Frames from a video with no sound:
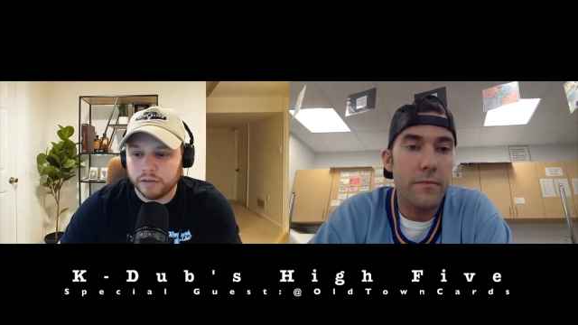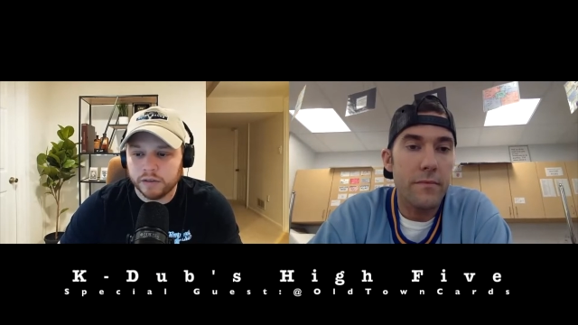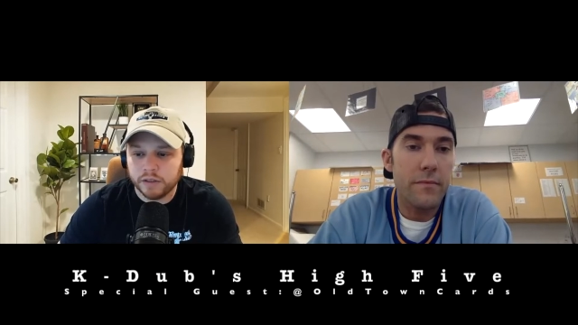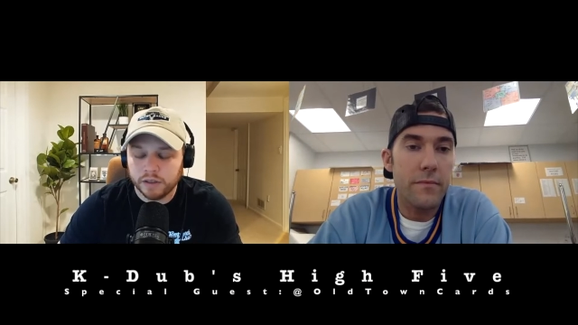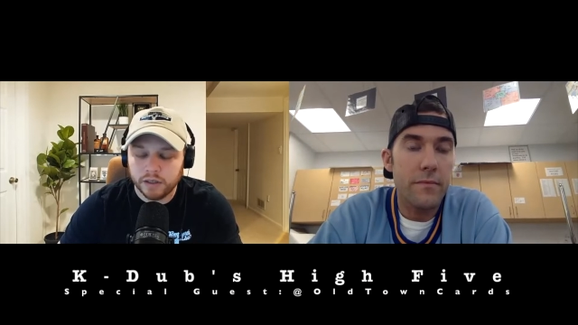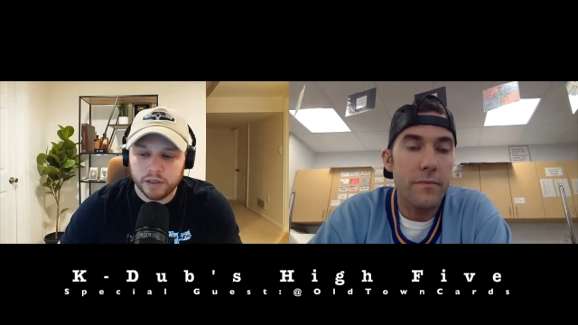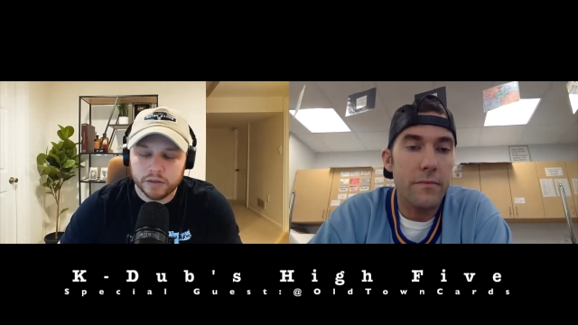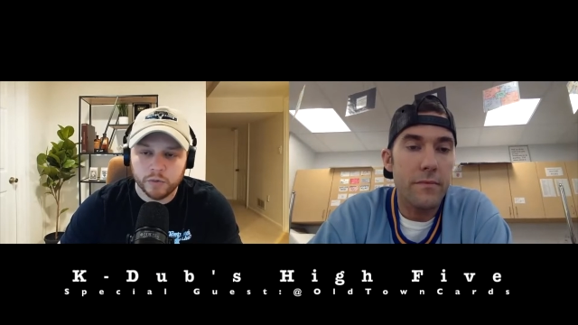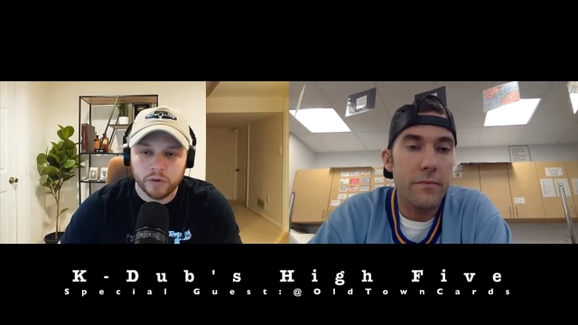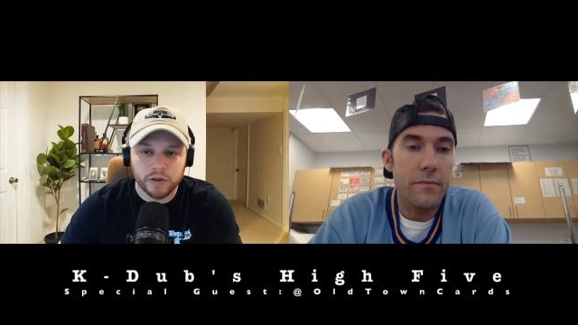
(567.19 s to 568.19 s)
Speaker 1: it's
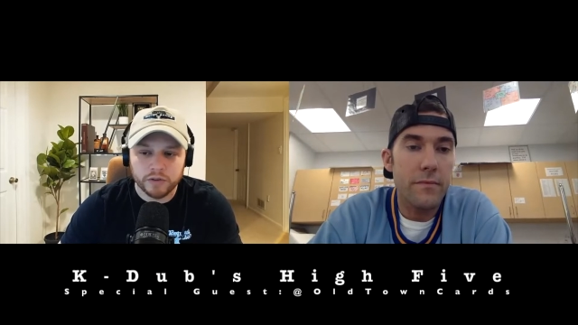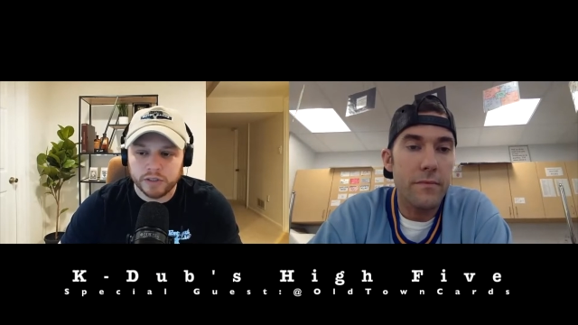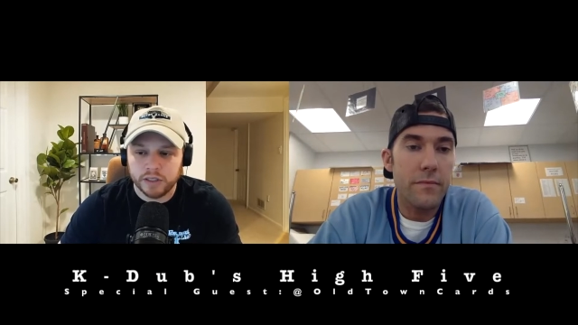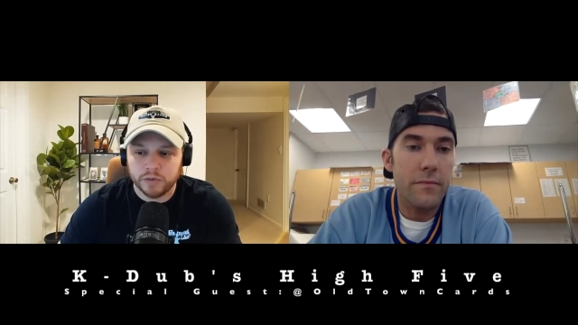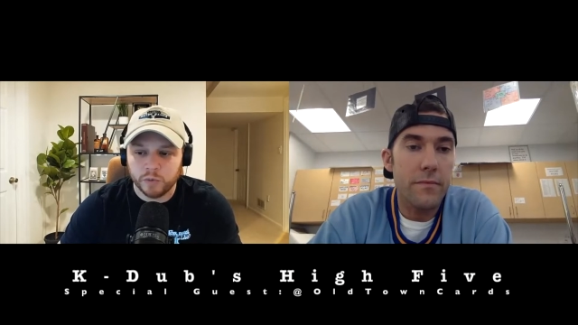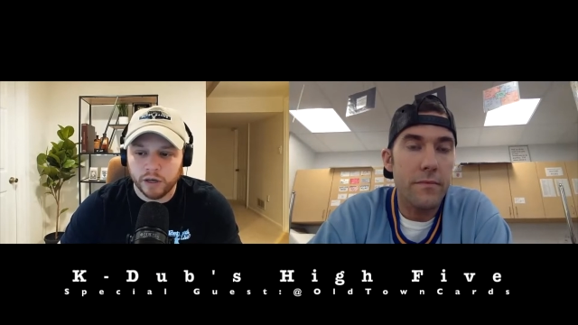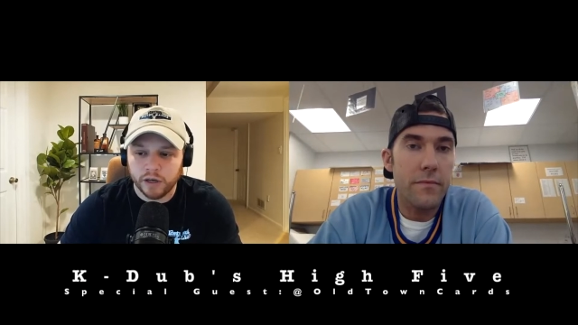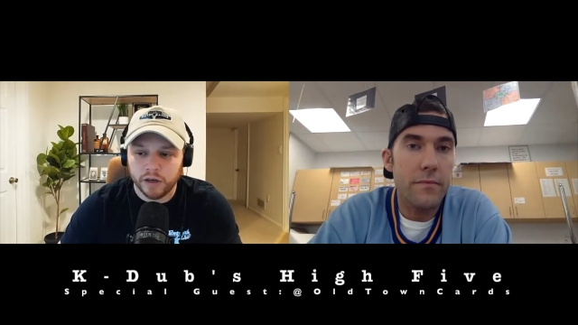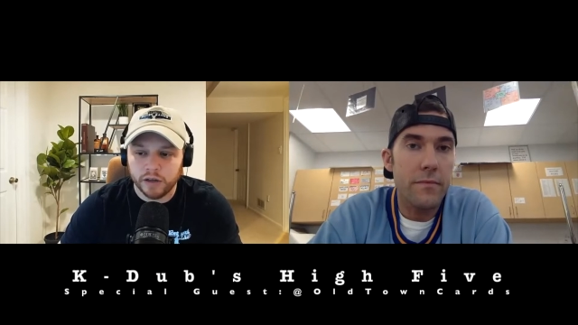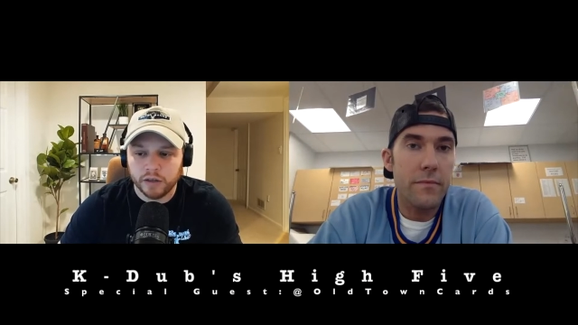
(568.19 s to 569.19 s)
one of those things
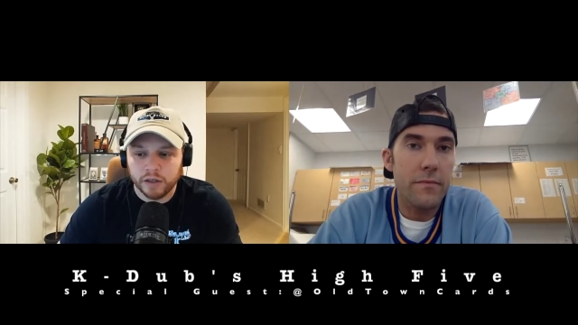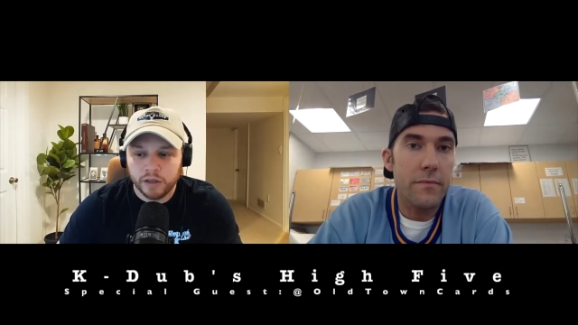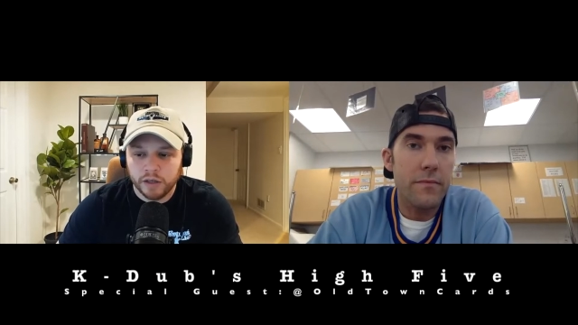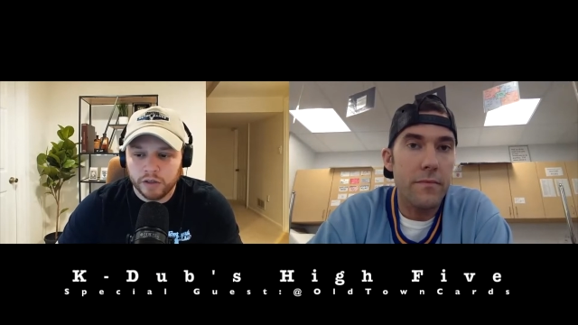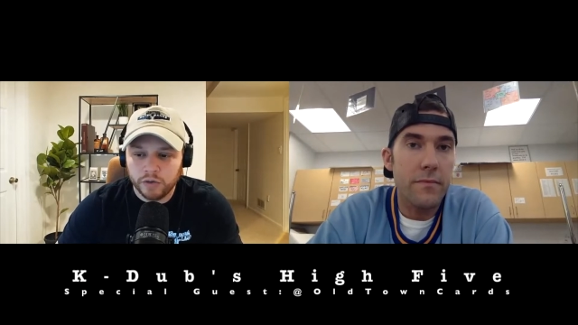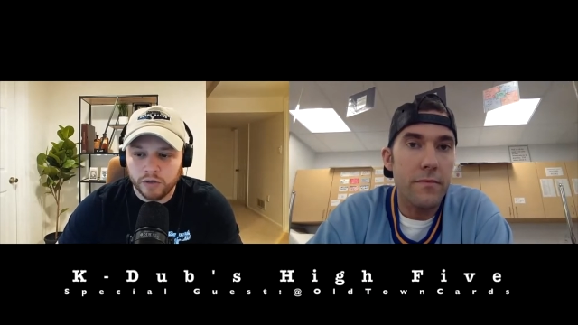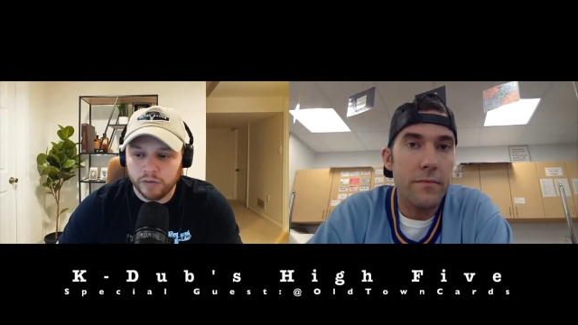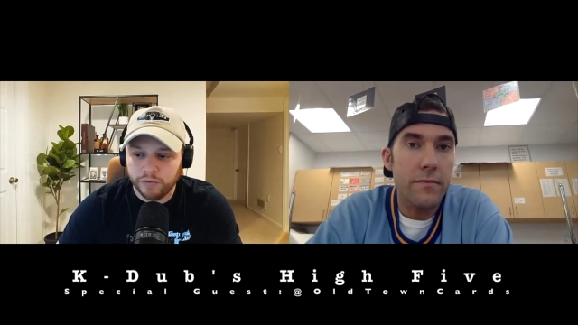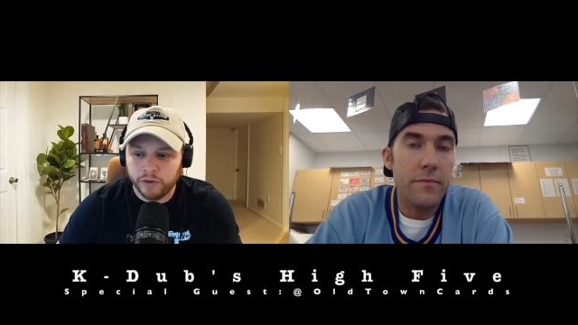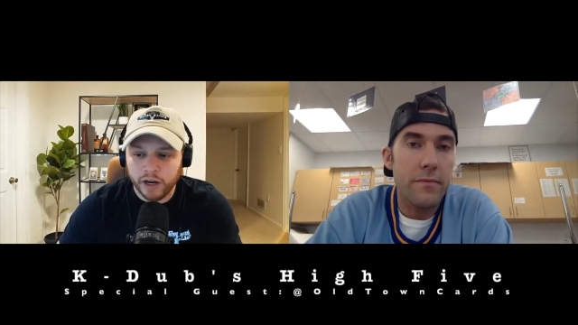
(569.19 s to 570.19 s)
where you can
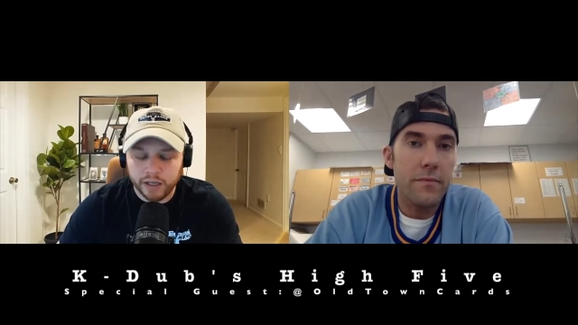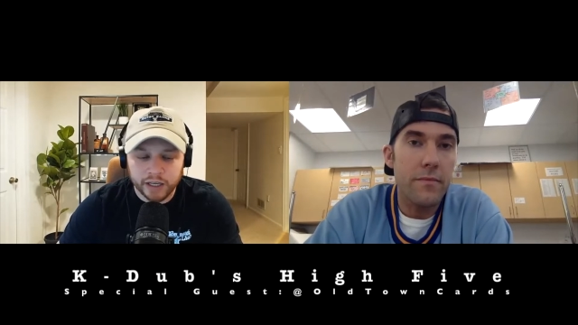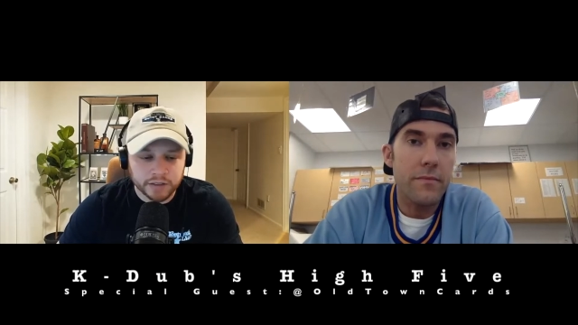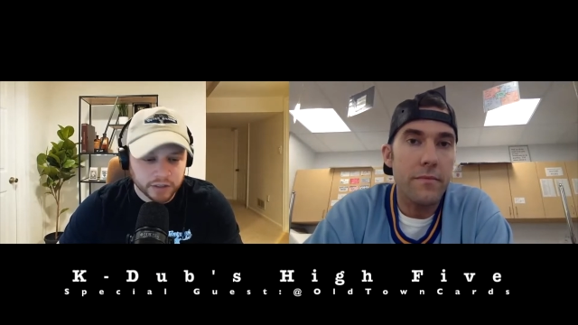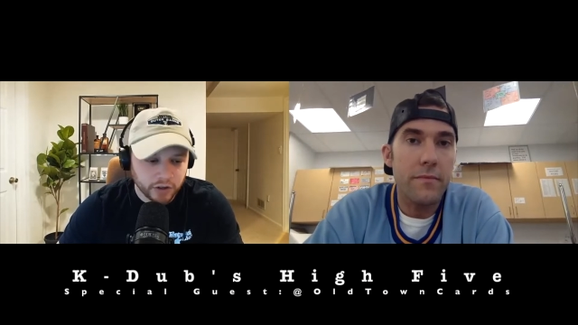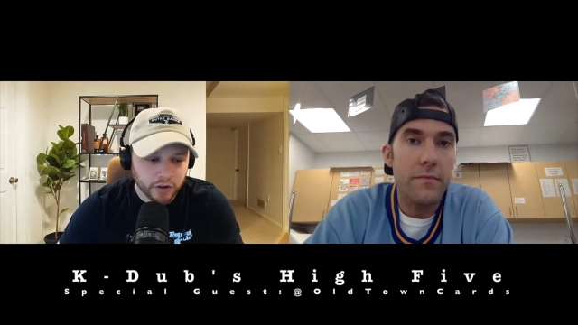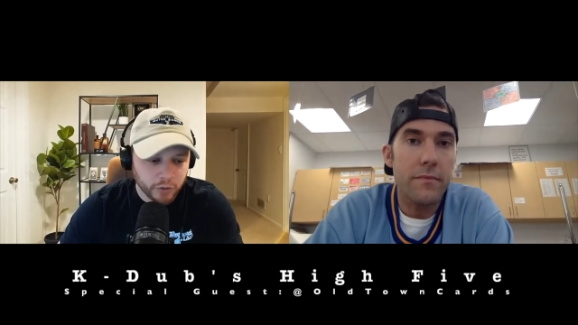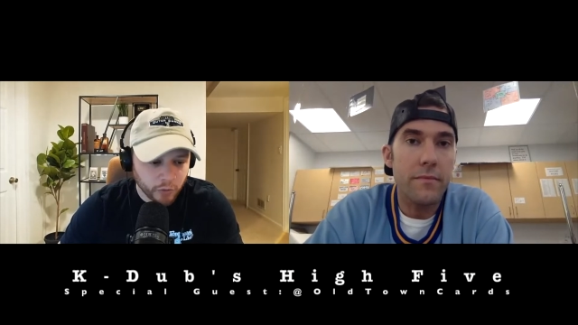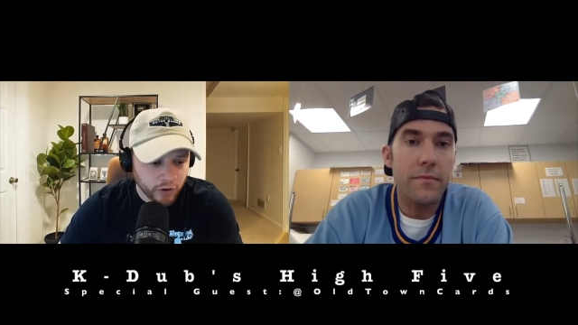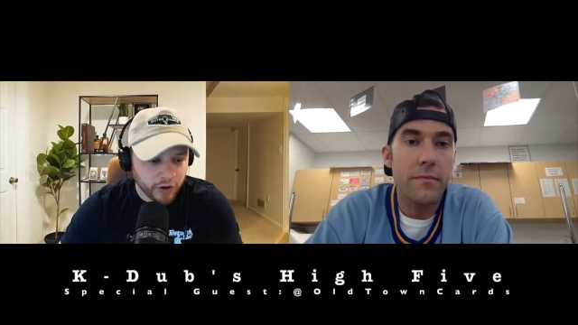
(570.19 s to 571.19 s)
fight against it all you want,